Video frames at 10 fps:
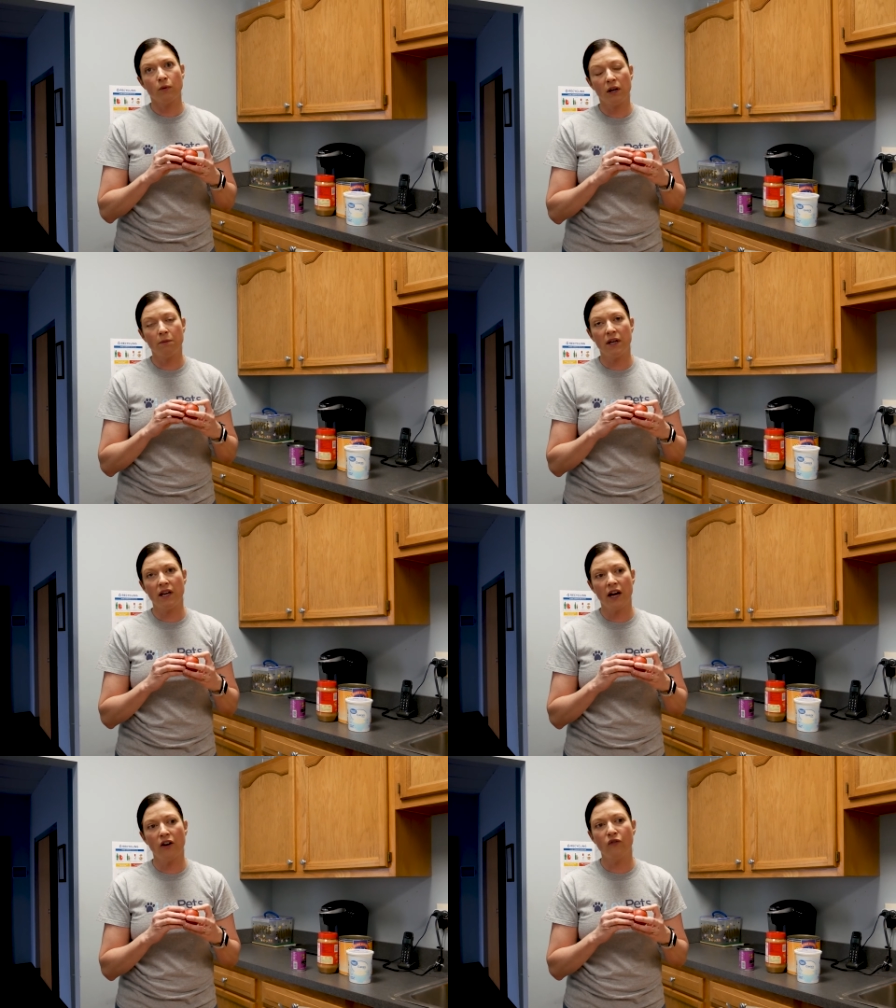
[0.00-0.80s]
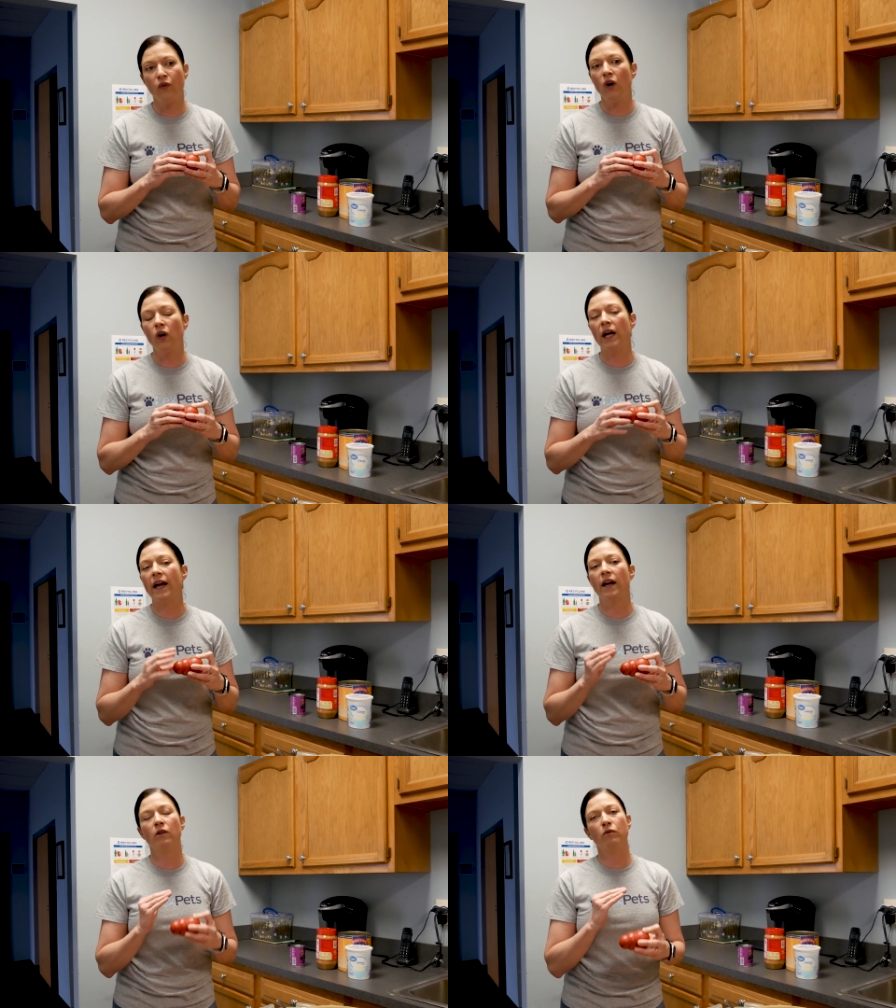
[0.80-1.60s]
want to be careful,
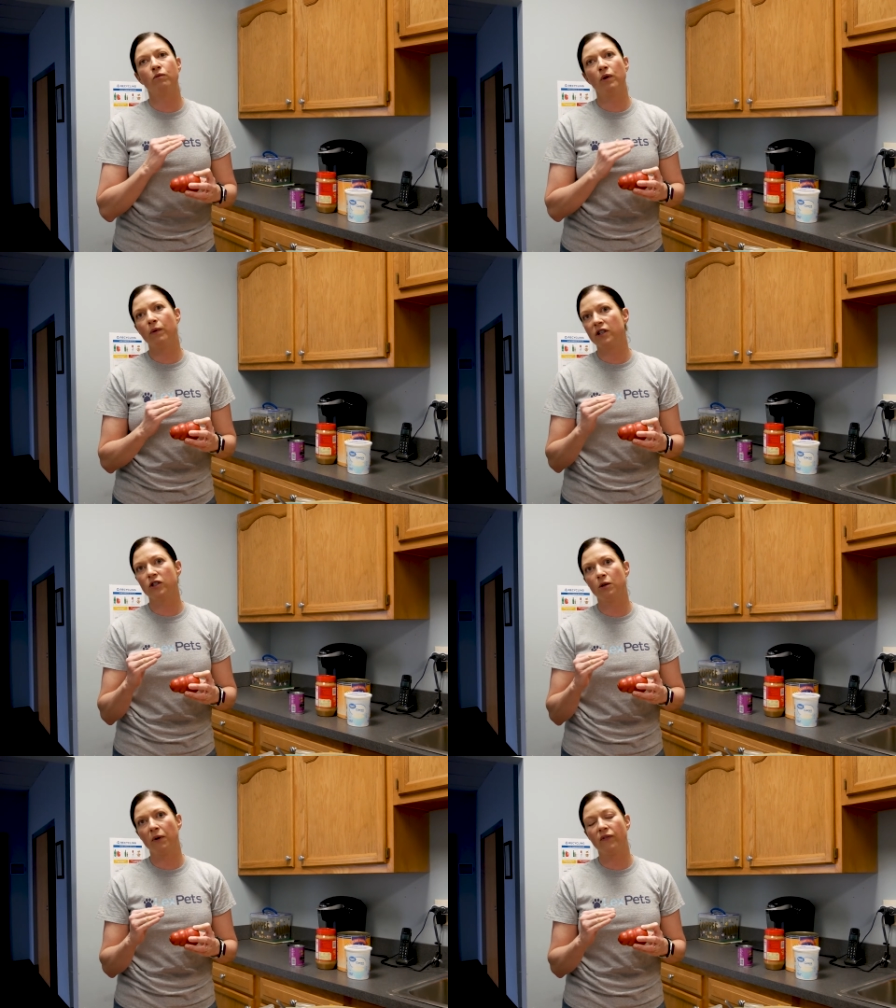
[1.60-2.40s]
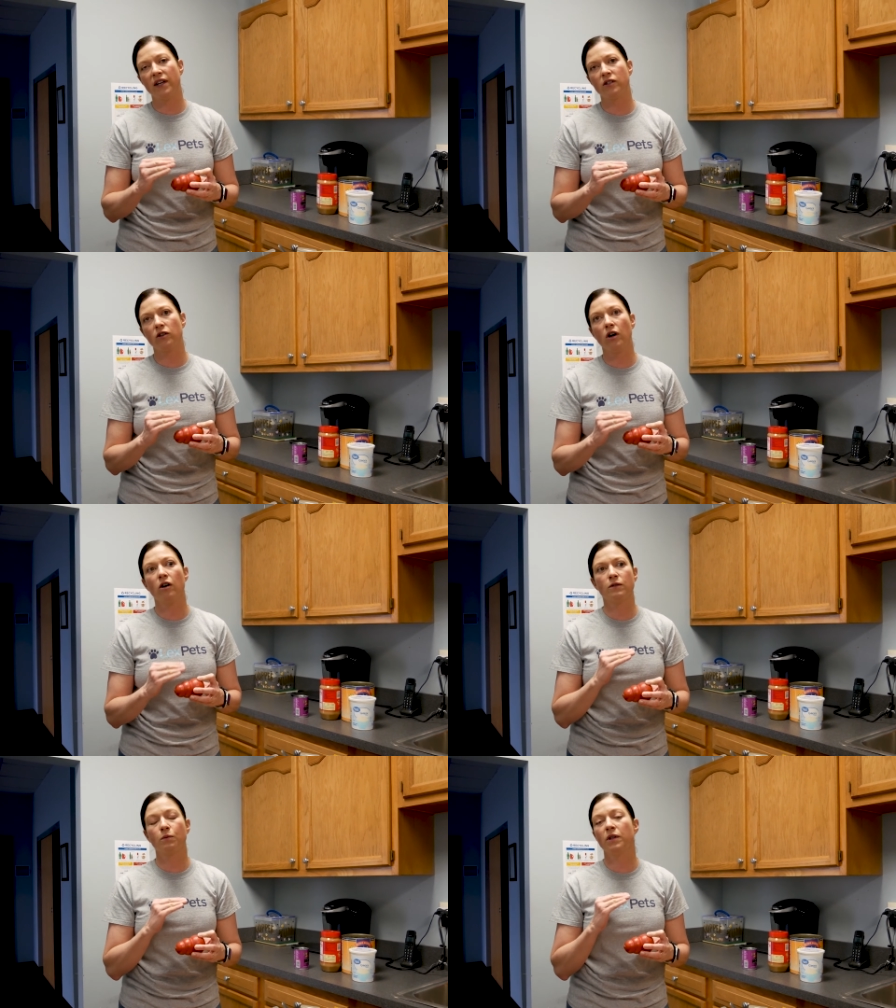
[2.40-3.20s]
and we want to supervise our
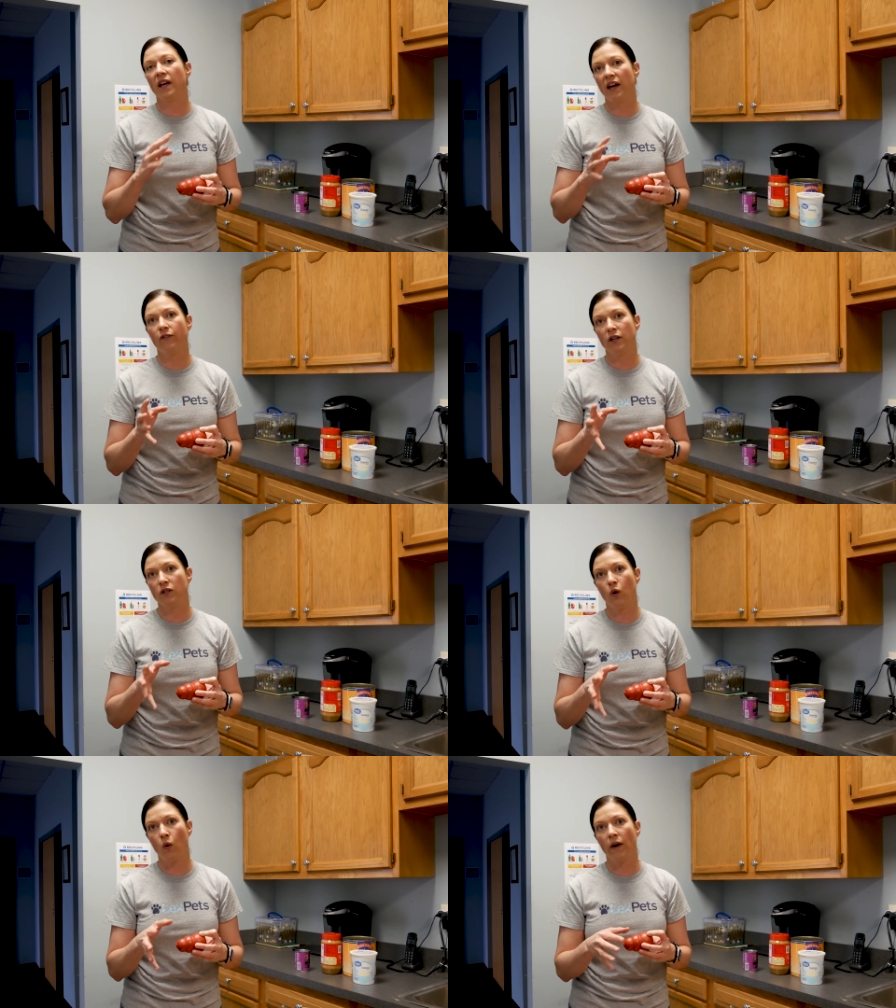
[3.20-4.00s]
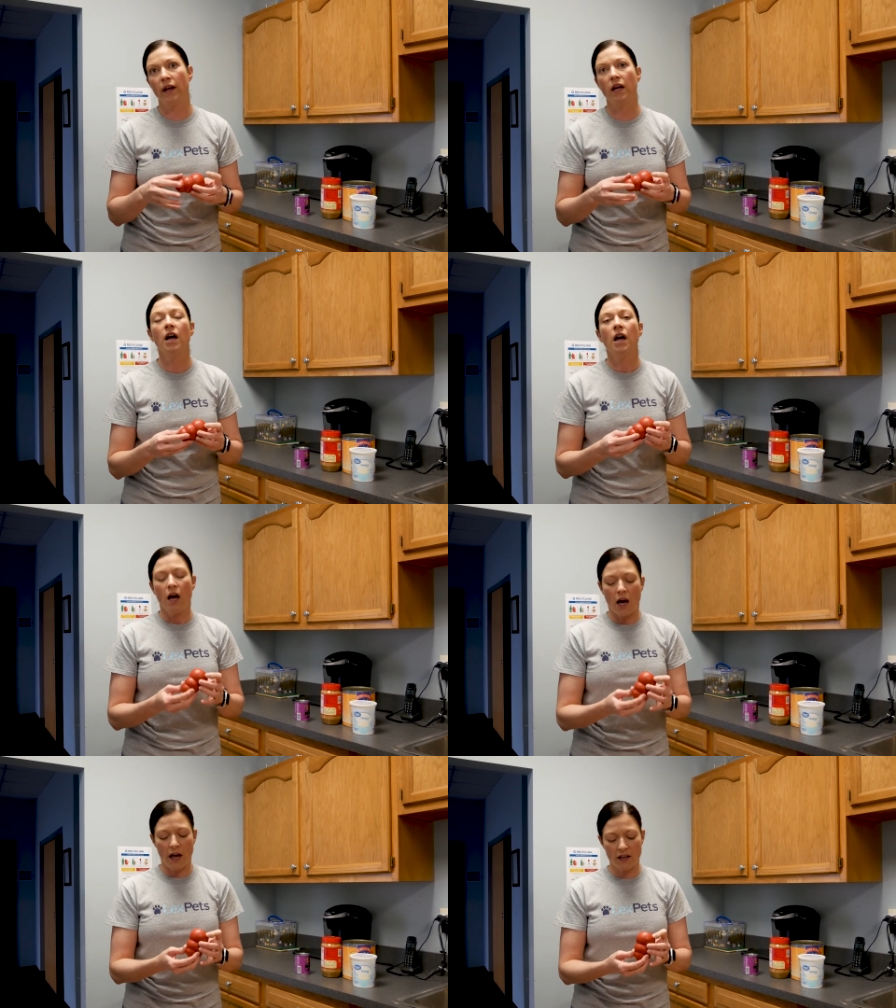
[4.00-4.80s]
dogs with every toy,
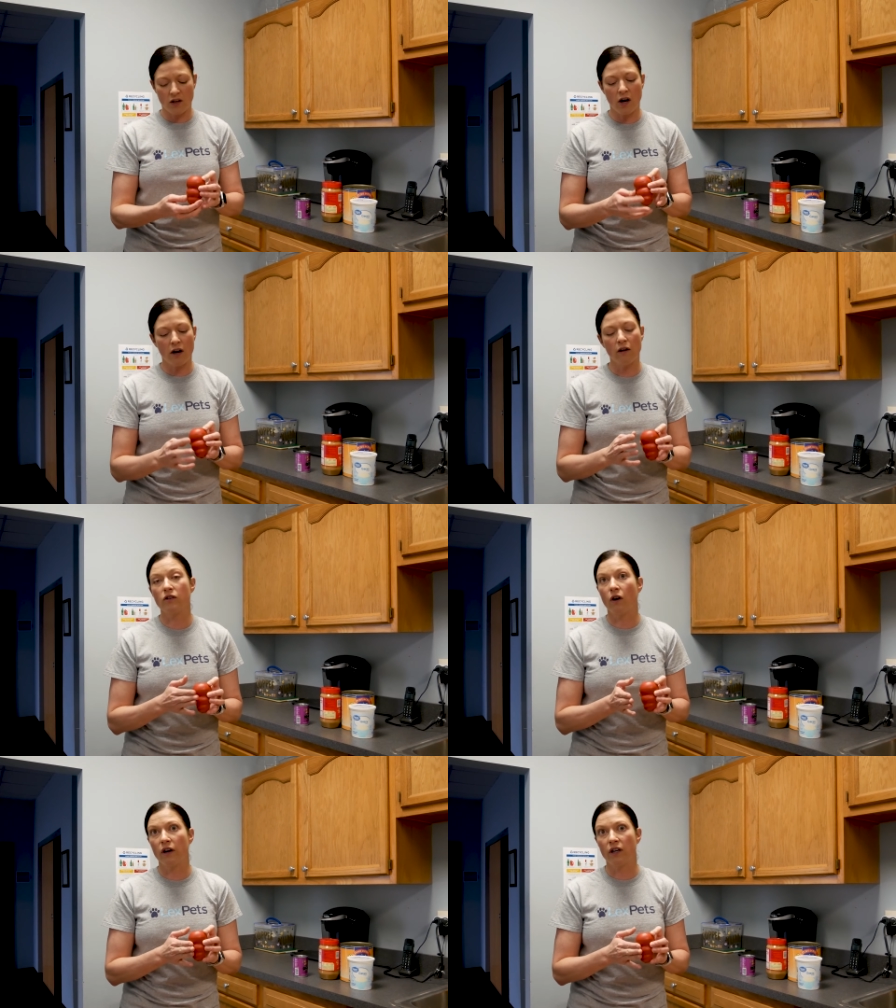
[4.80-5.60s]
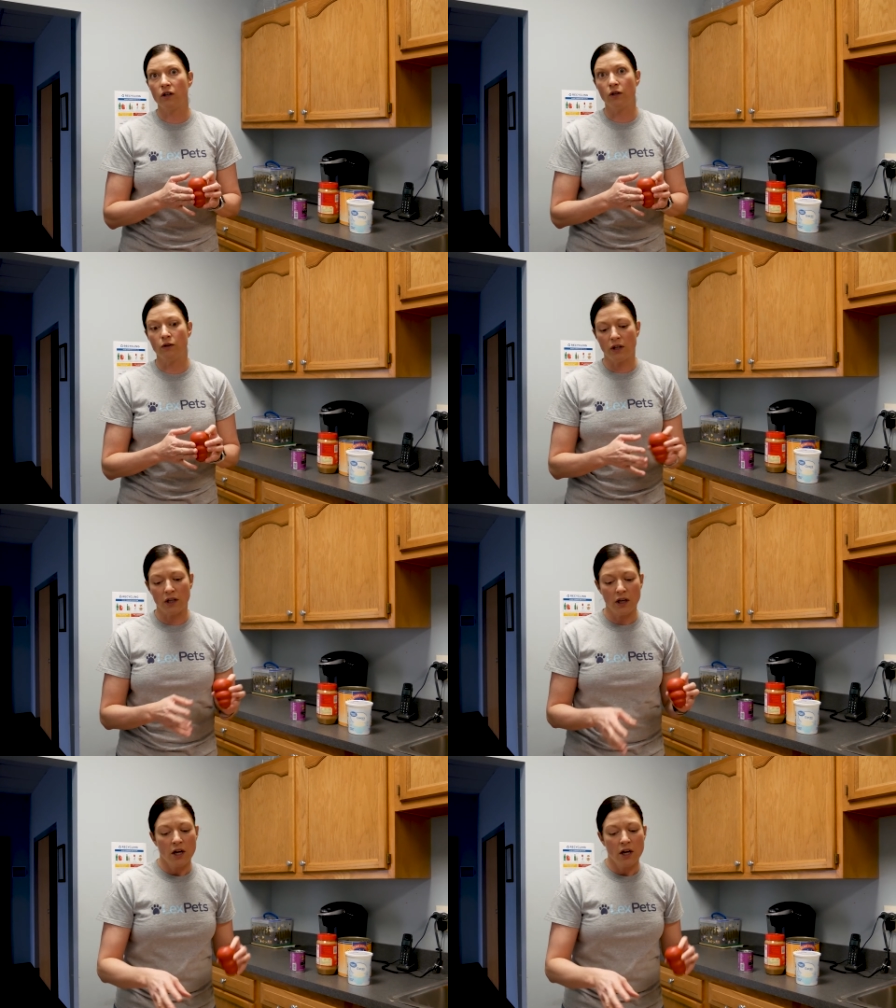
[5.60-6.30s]
and Kongs are included.